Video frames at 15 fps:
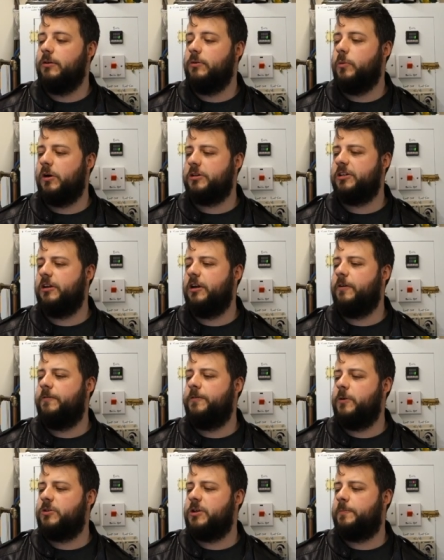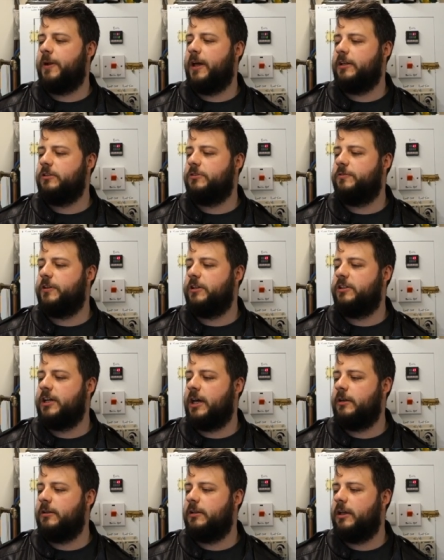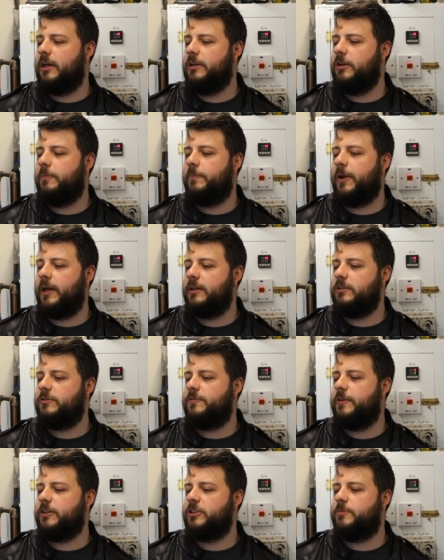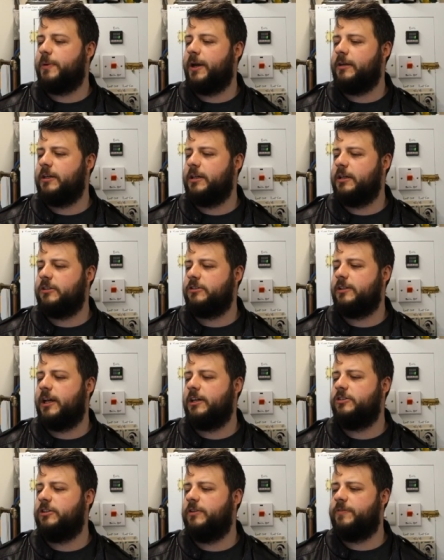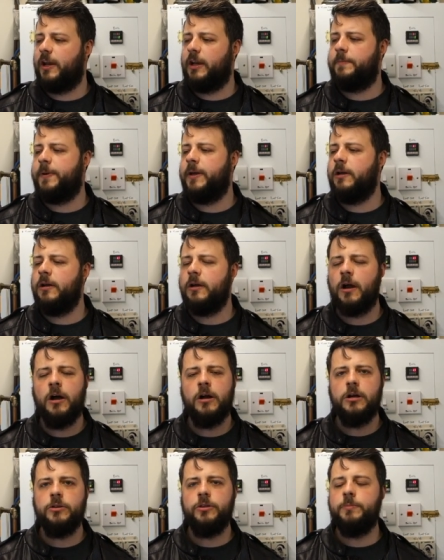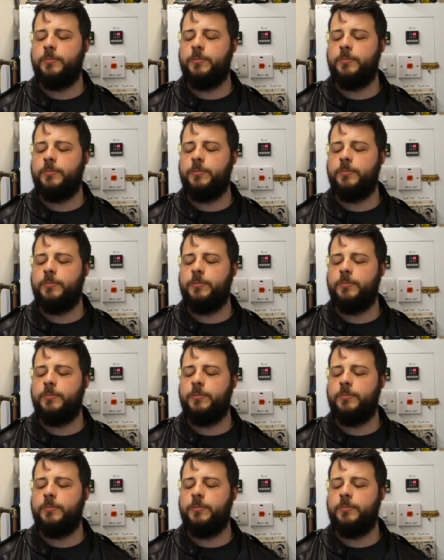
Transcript: what are your future plans for the channel and your plans for expanding slash developing the